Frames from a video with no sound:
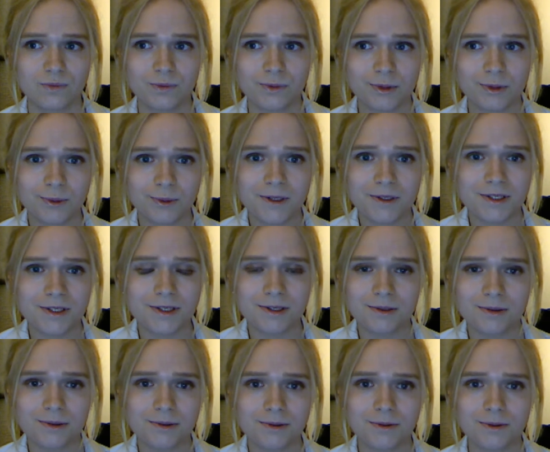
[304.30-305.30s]
would want
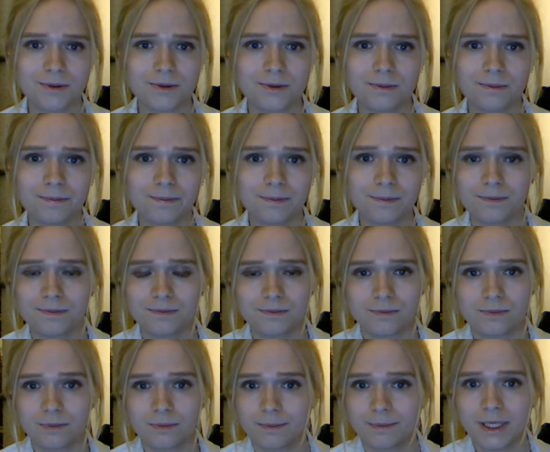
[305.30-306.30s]
to to
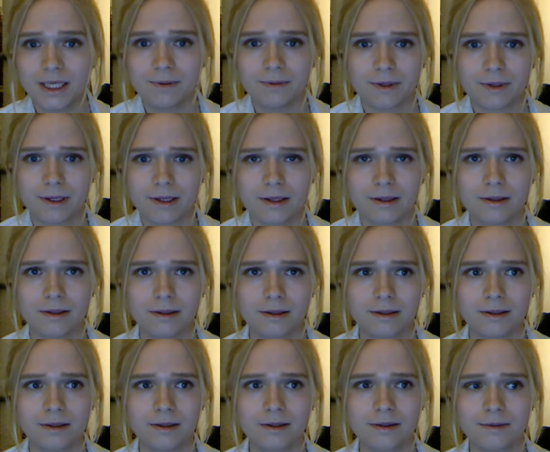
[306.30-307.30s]
be with.
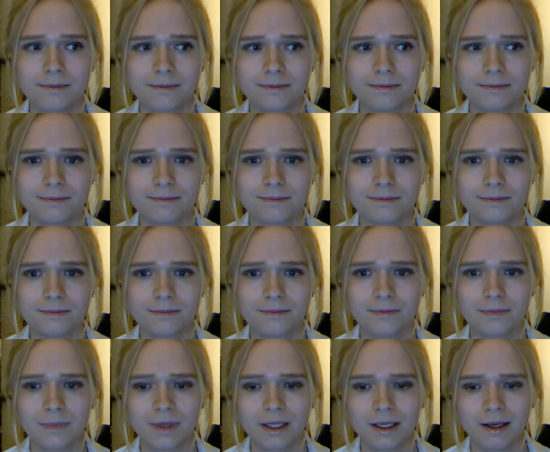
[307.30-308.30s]
Um,
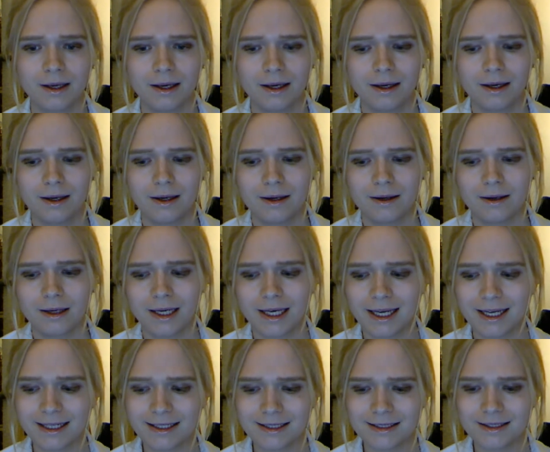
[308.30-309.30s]

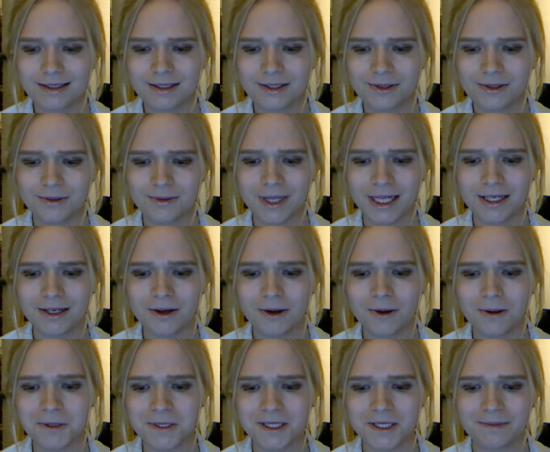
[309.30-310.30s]
and you know that
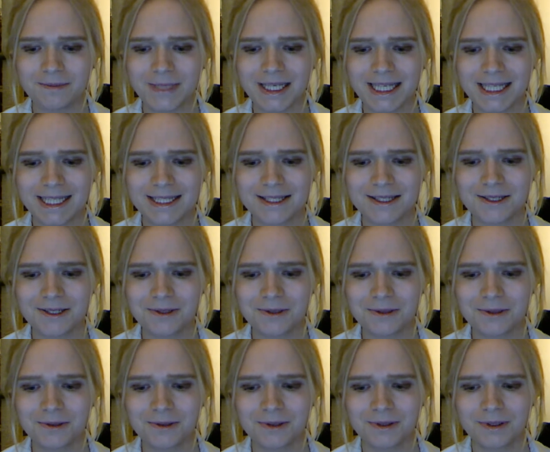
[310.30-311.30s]
caused me
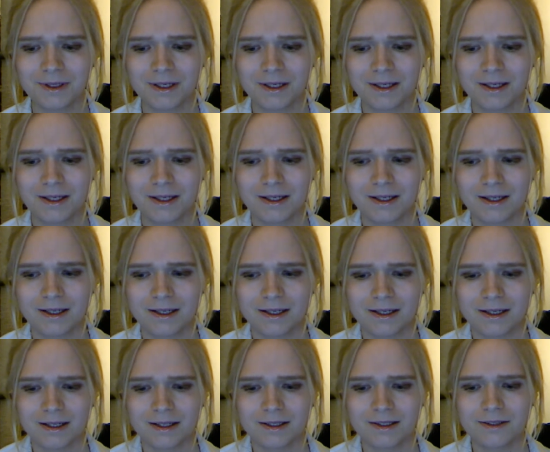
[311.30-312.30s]
to
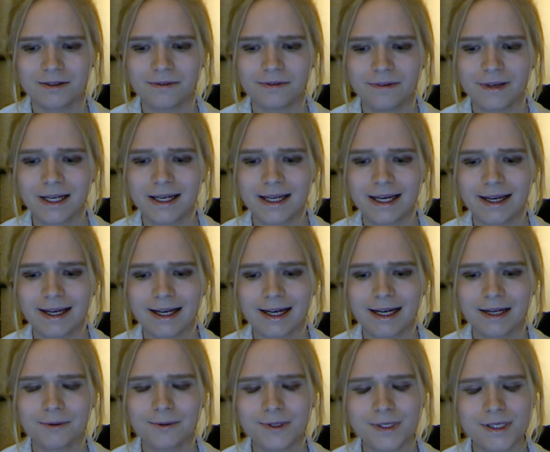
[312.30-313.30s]
to feel like
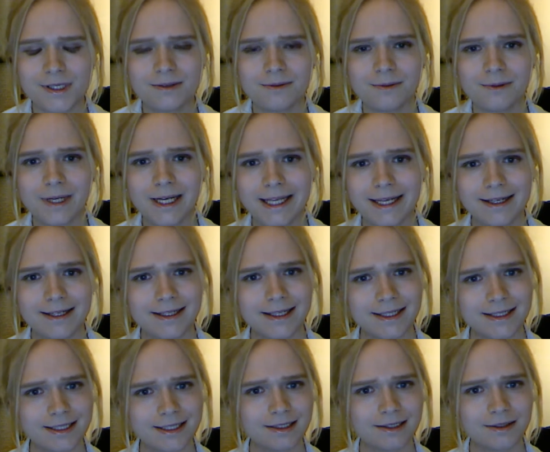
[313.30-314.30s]
I wasn't really
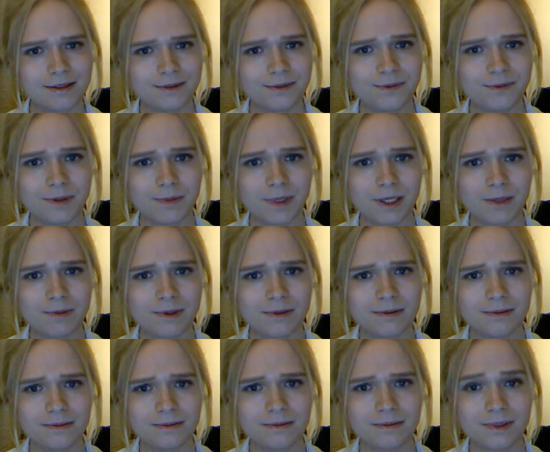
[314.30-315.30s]
connecting with
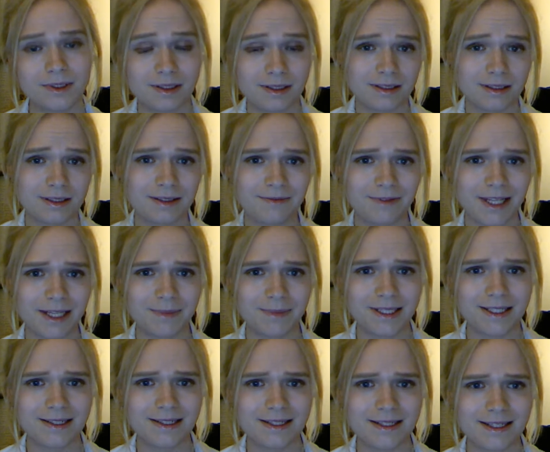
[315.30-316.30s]
people, if that
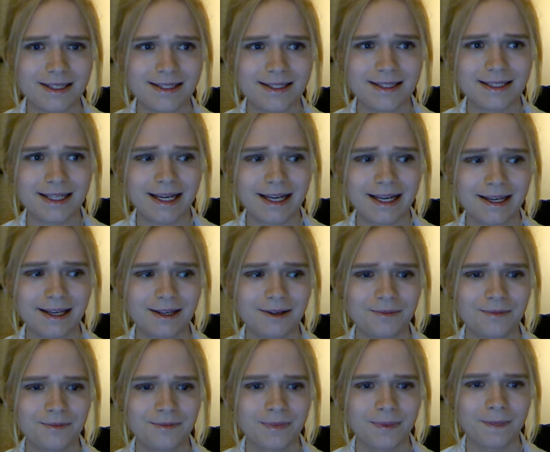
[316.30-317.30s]
makes any sense. Like
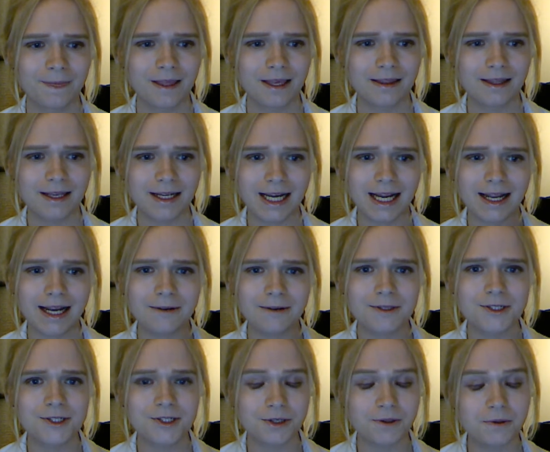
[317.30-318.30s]
like I
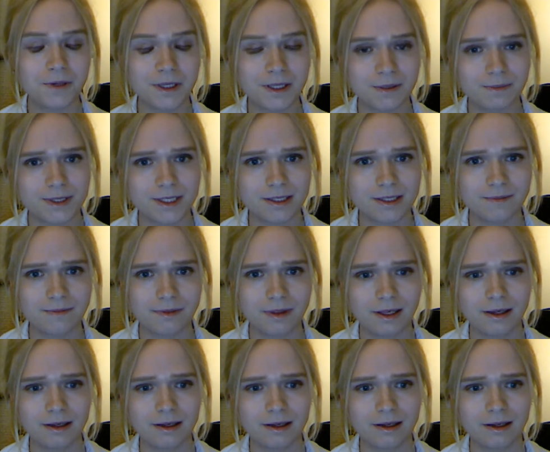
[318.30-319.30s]
was showing them
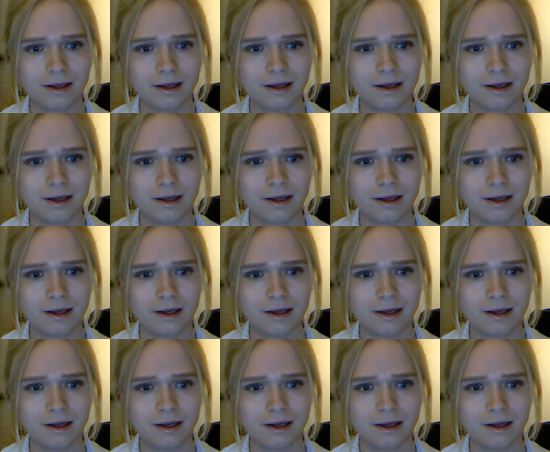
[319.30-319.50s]
something